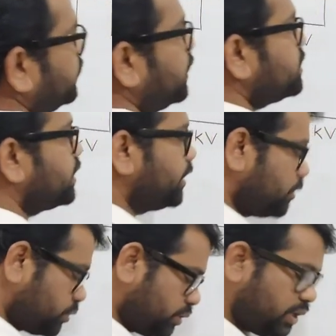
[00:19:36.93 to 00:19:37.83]
That is
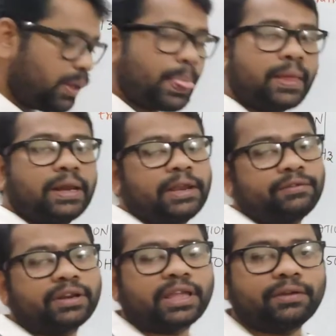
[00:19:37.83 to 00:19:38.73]
reduced to the
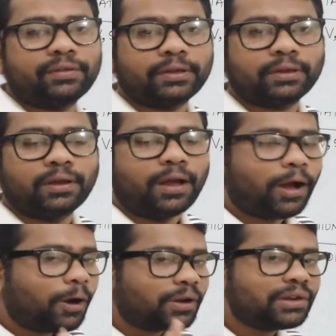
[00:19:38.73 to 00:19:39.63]
11 kV.
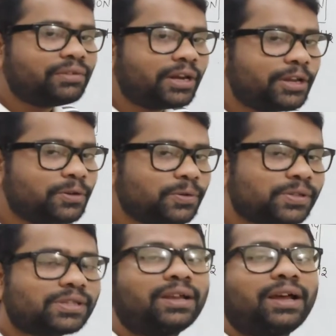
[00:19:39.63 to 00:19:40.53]
How can we
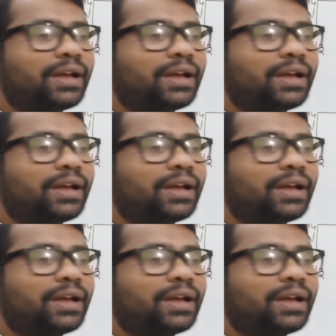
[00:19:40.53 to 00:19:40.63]
reduce?